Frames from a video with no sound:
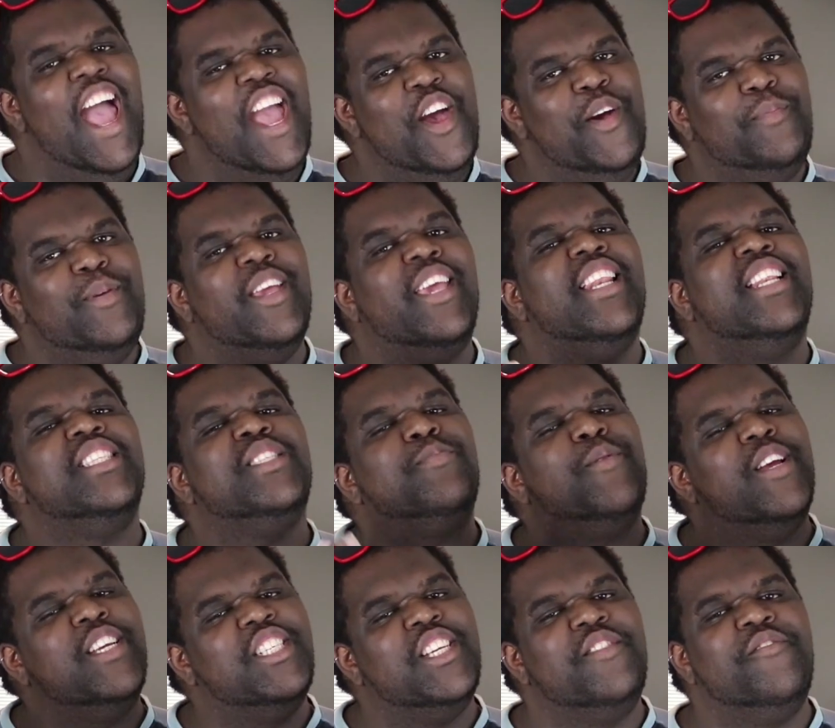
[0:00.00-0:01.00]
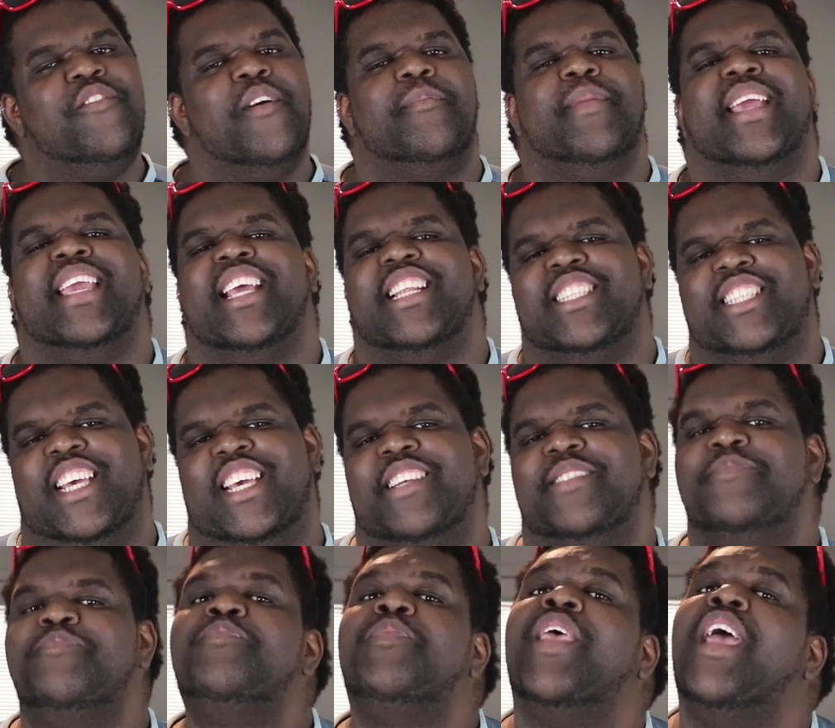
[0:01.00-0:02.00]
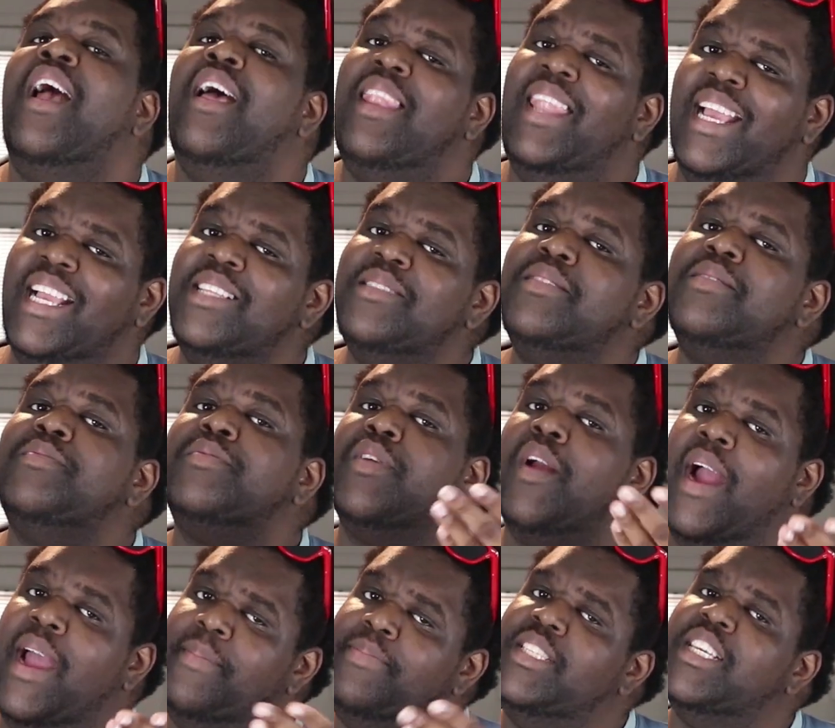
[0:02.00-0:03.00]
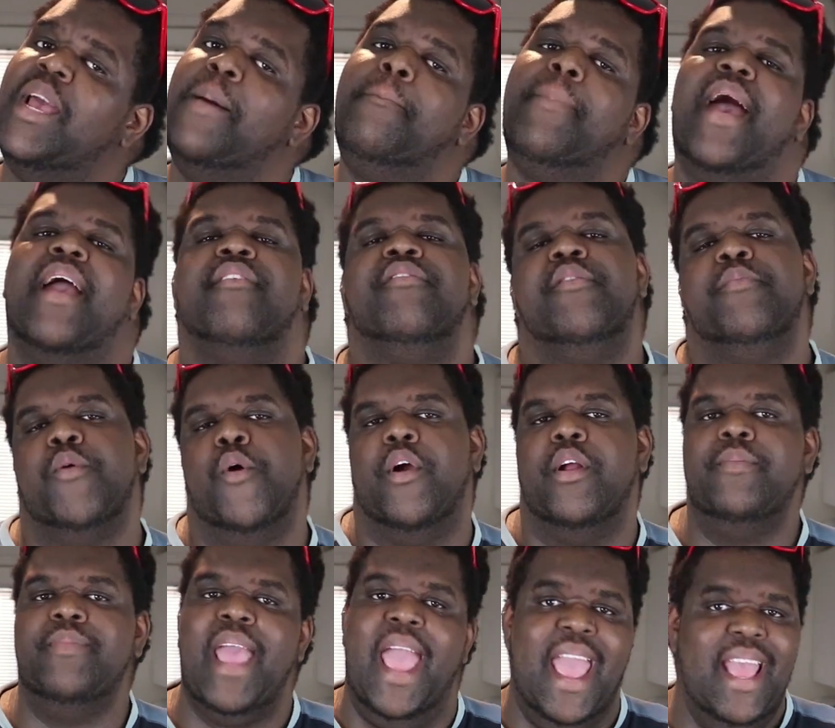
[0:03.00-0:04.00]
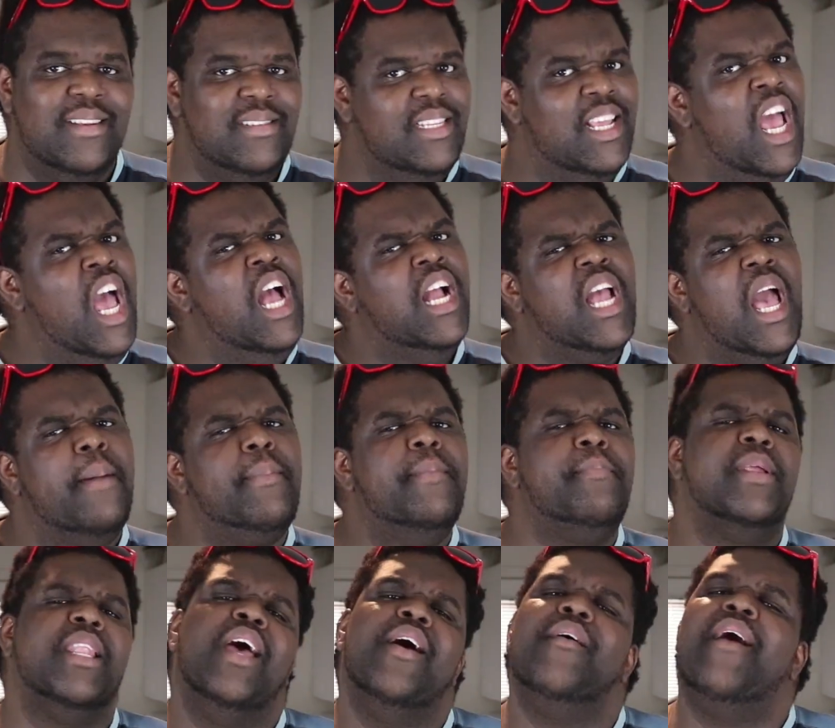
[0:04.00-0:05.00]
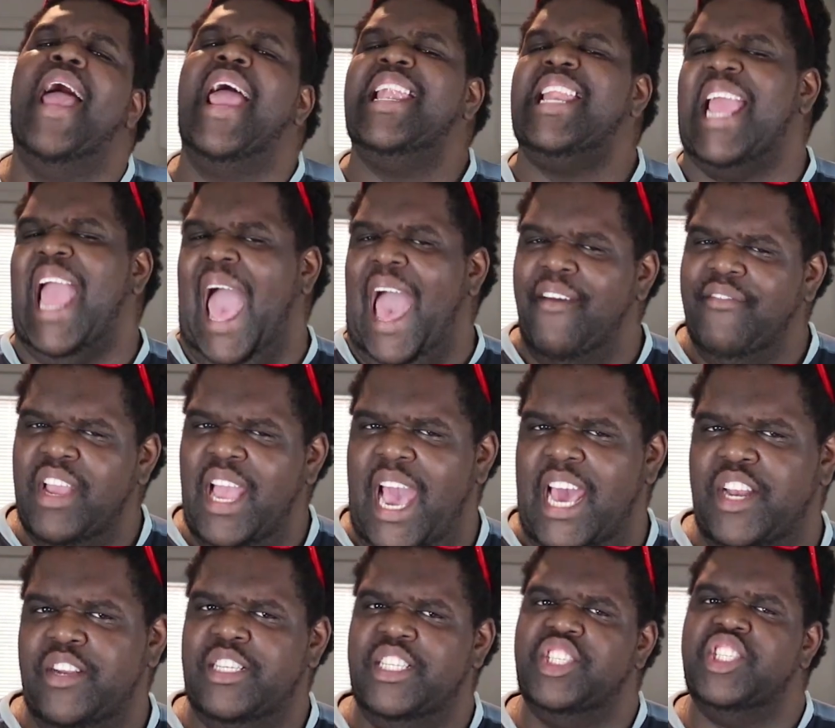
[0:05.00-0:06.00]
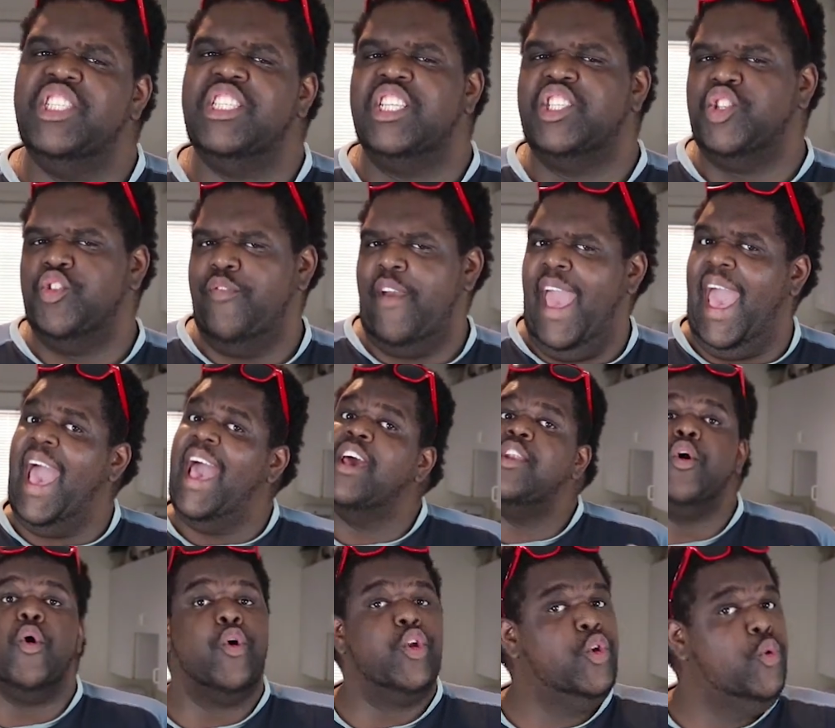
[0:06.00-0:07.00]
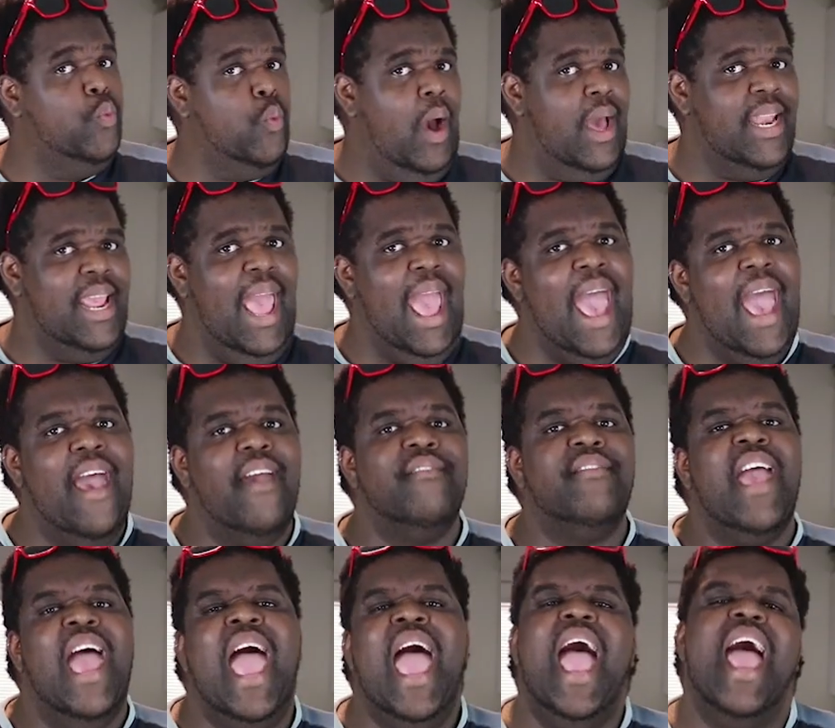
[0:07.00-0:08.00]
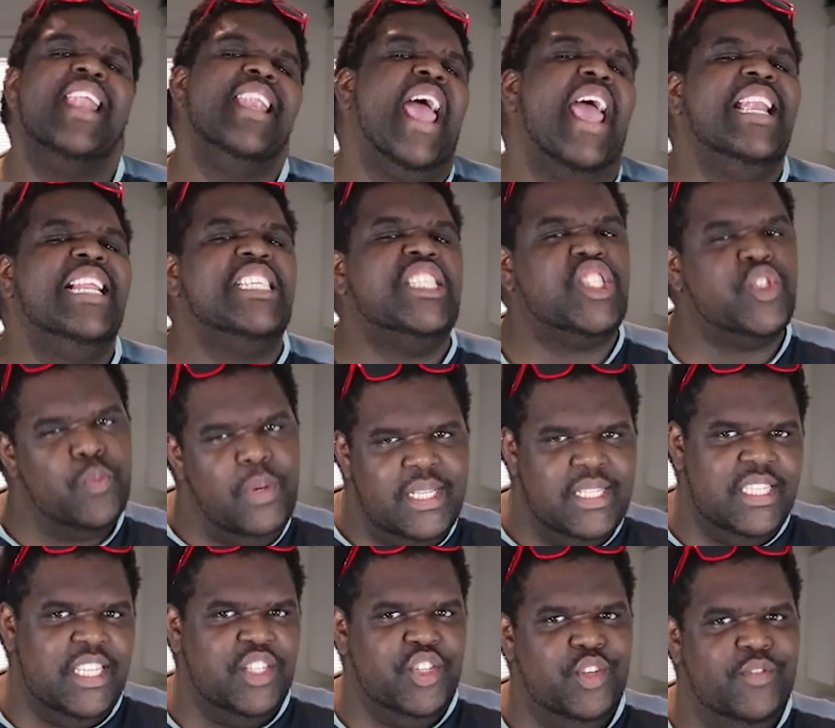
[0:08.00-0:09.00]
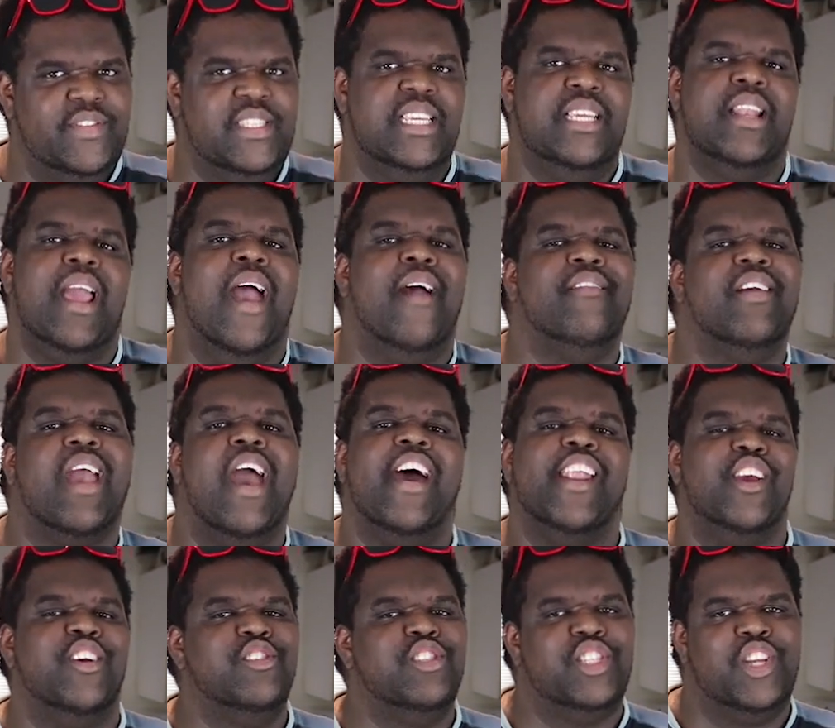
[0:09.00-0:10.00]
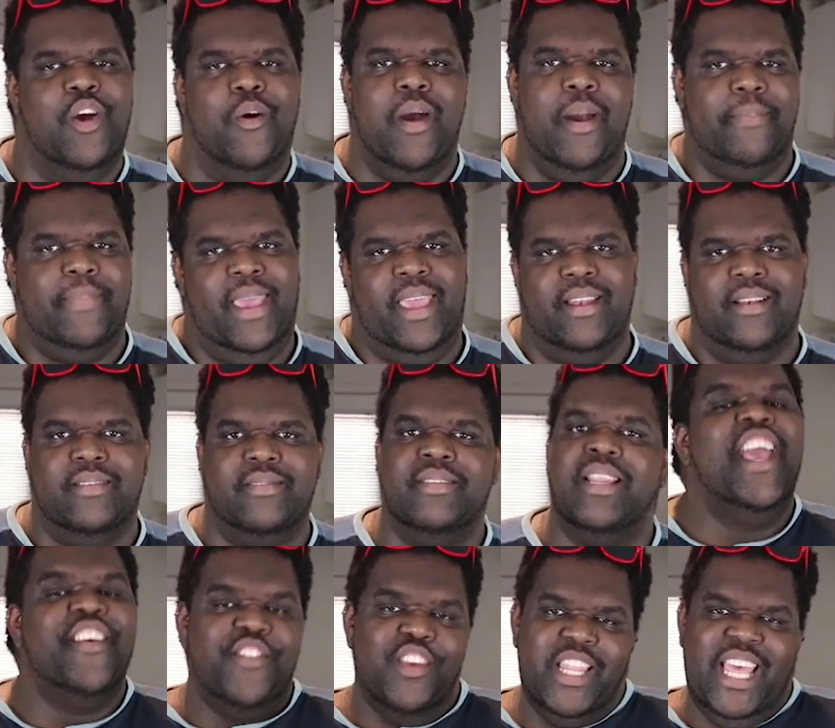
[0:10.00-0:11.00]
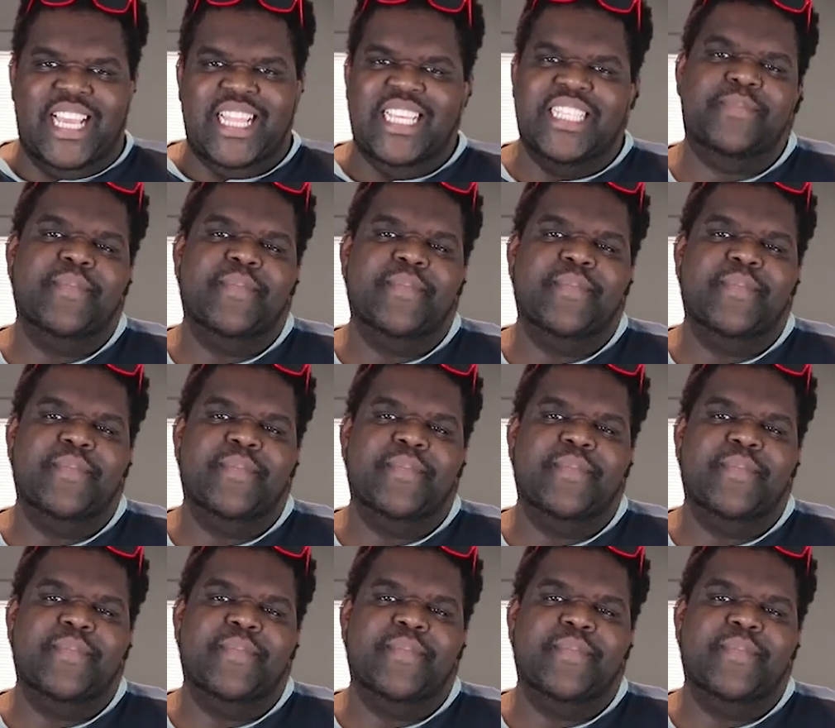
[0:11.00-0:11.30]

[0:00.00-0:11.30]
I hope you get inspiration from my kitchen. Like and subscribe to come back for more, and comment below any avocado dishes that you've had or you want to have, and any sweets that you've seen avocado show up in. If you like